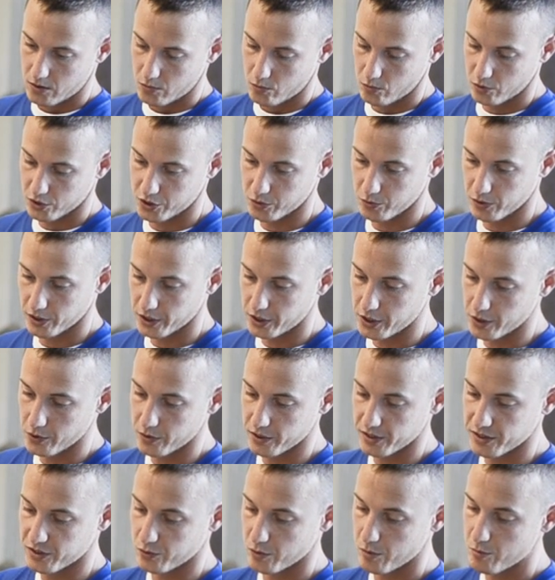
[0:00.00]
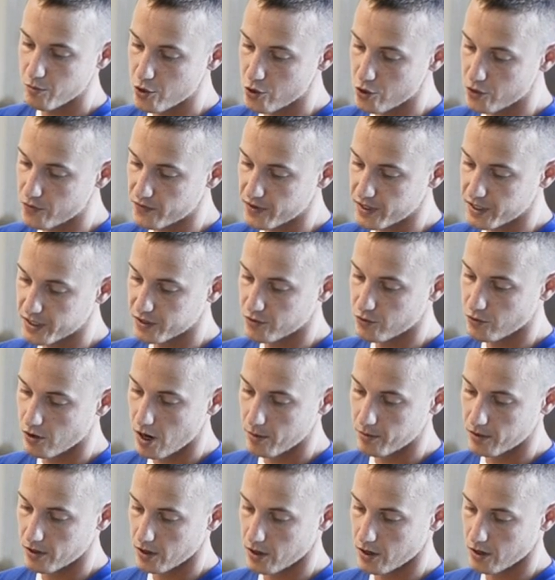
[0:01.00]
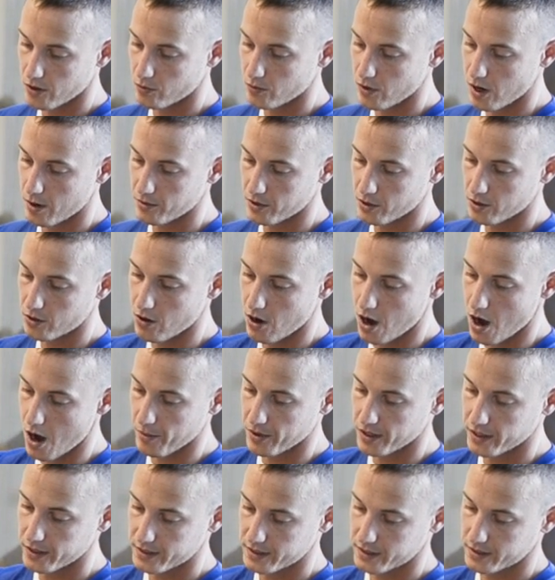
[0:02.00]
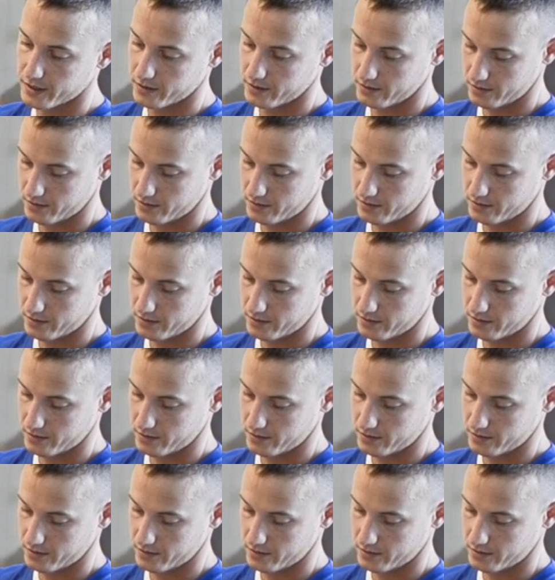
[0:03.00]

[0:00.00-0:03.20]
What you want to do is remove these rubber grommets,